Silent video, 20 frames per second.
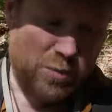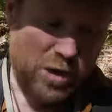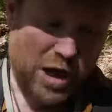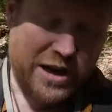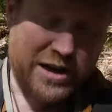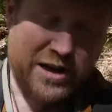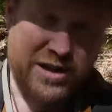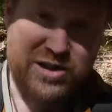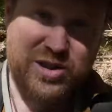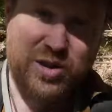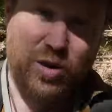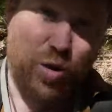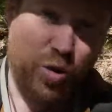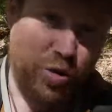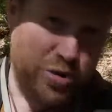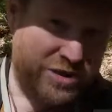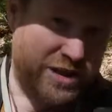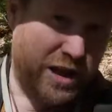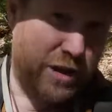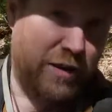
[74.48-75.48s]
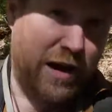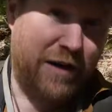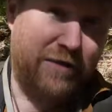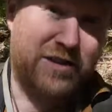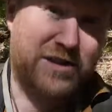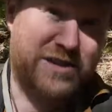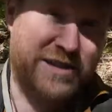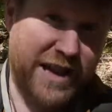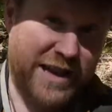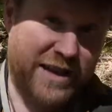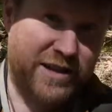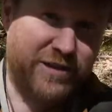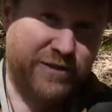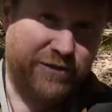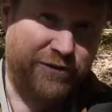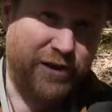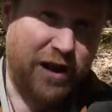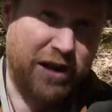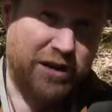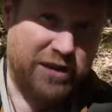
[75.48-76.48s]
lichens also have a second
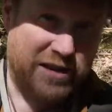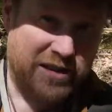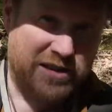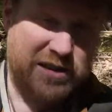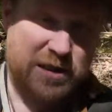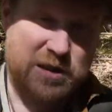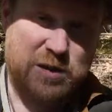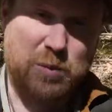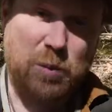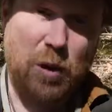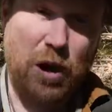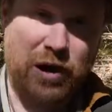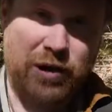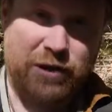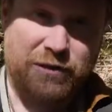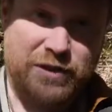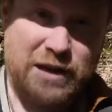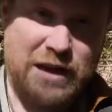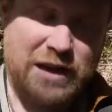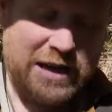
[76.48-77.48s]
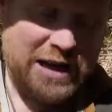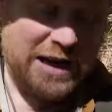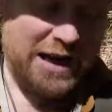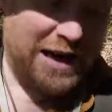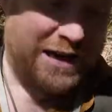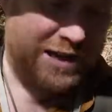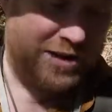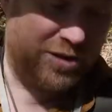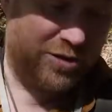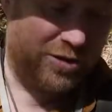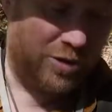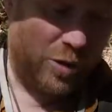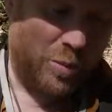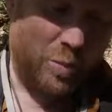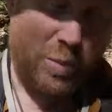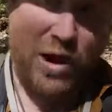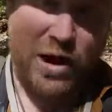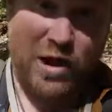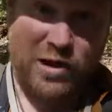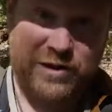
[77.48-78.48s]
fungus as part of the integral
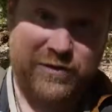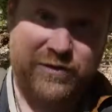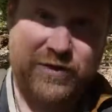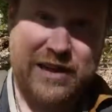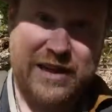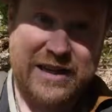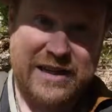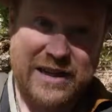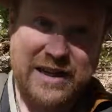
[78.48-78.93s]
part of the